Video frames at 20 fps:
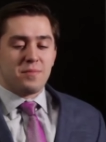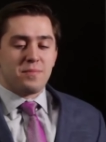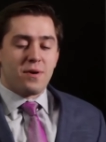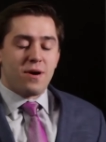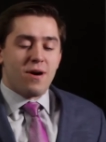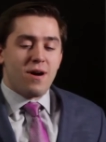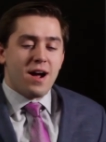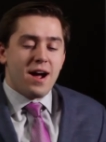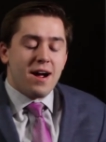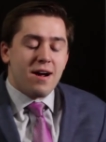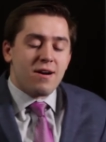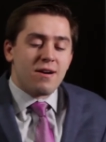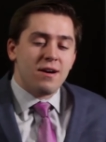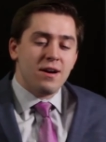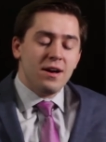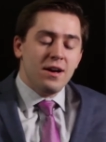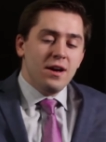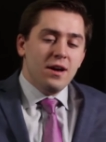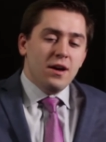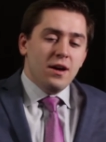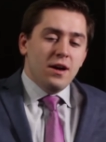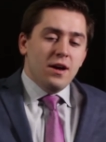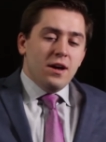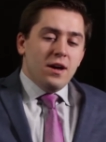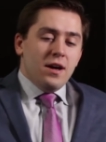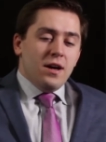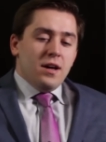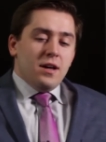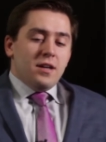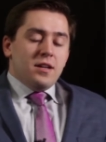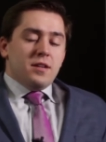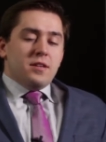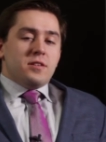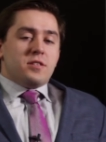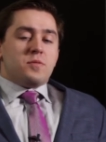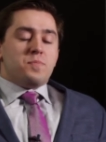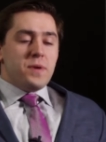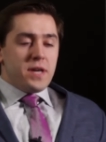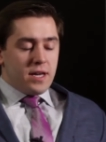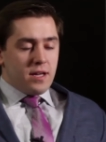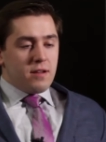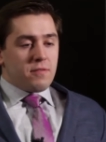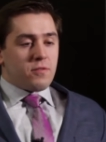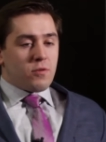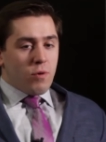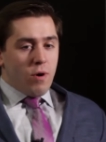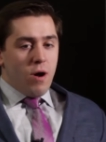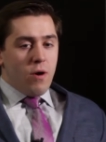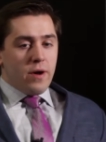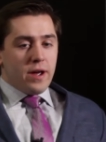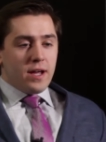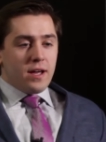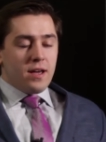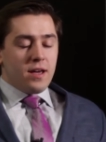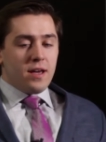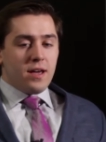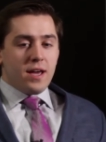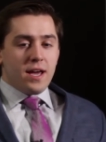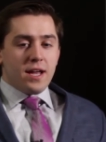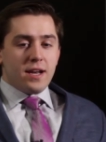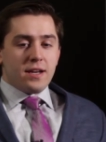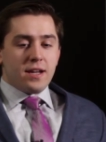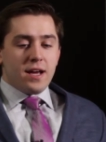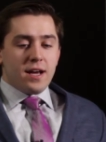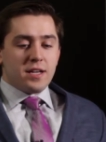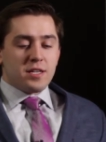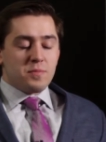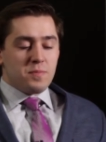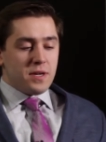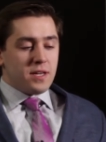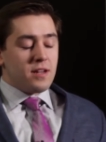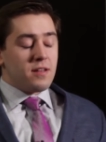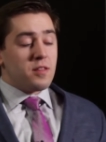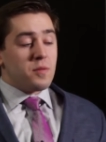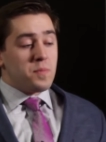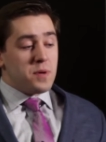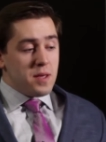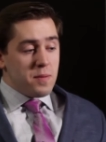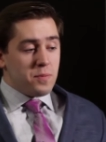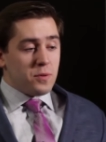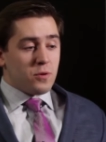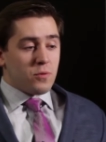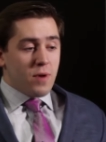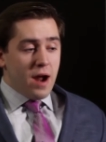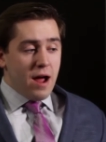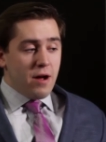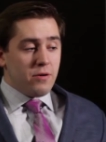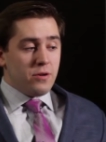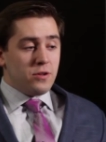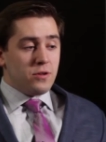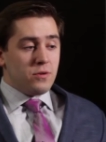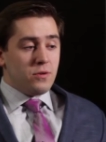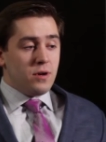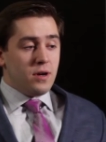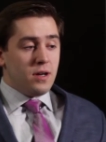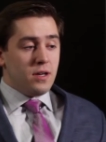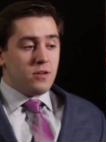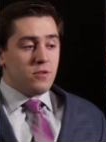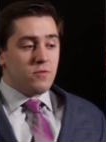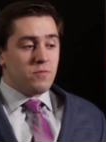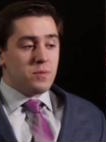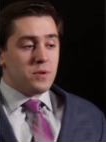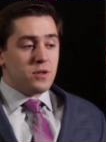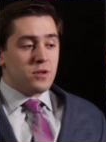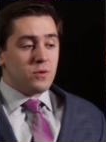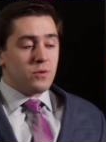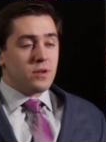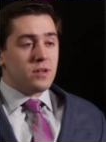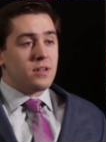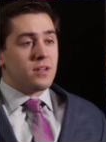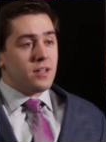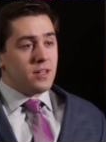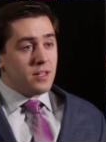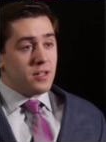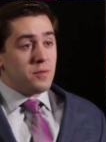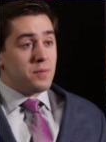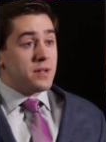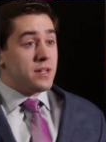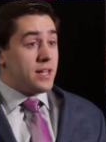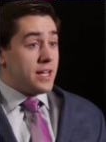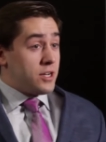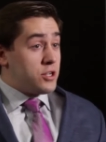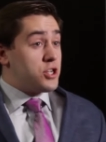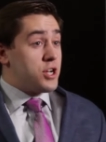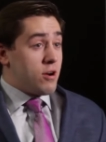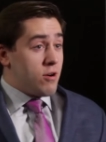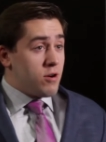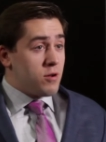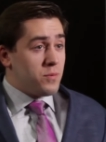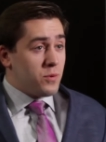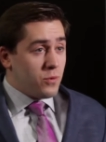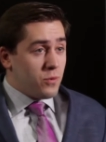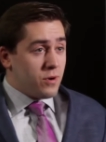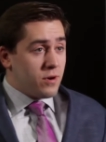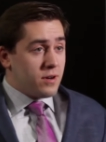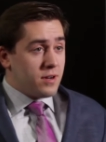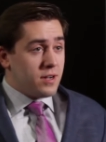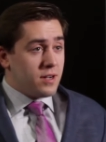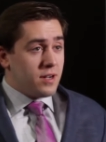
the bar higher. Speaking of growing and speaking of the people around you, you've been doing a little bit of like charitable work.